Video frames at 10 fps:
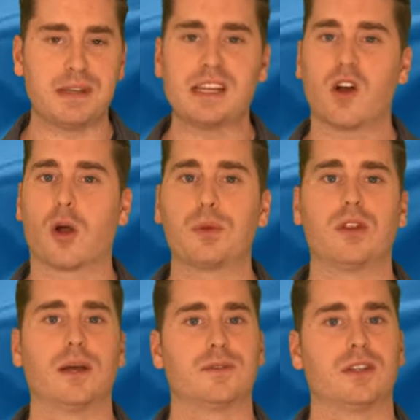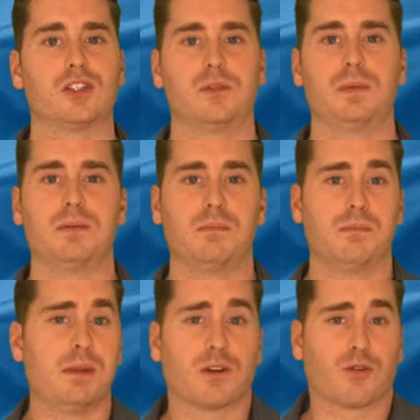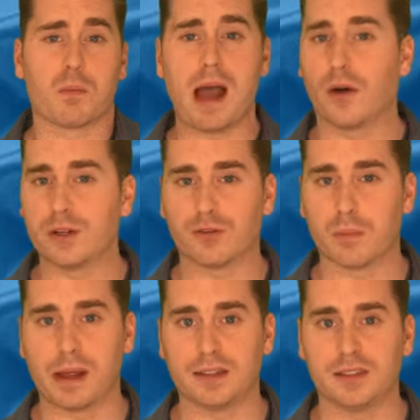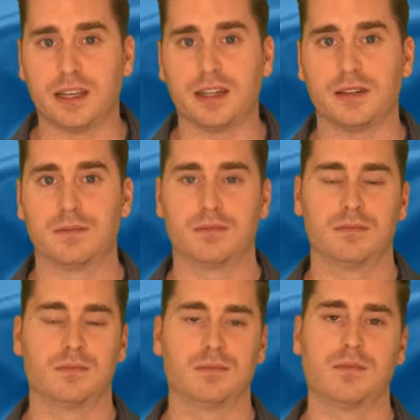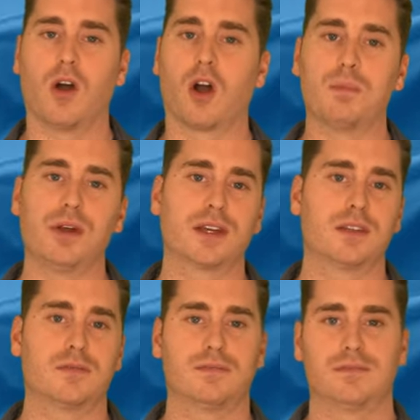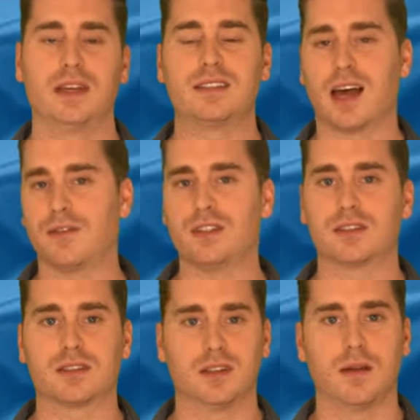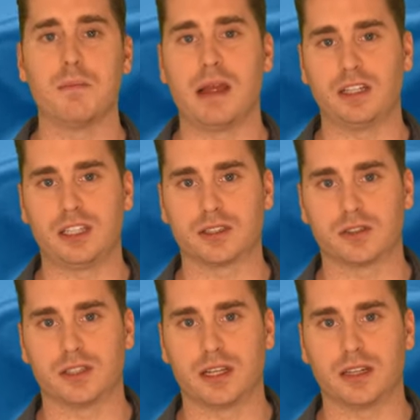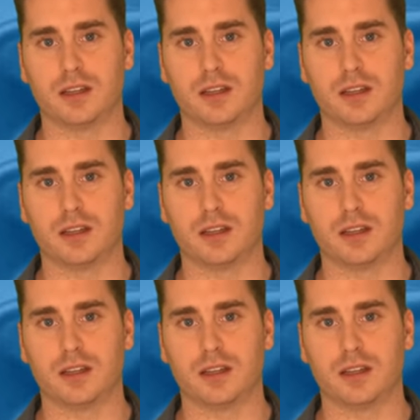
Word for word: Beating RB Leipzig should be mere formality for Man City. Our pick, it's obvious, Manchester City.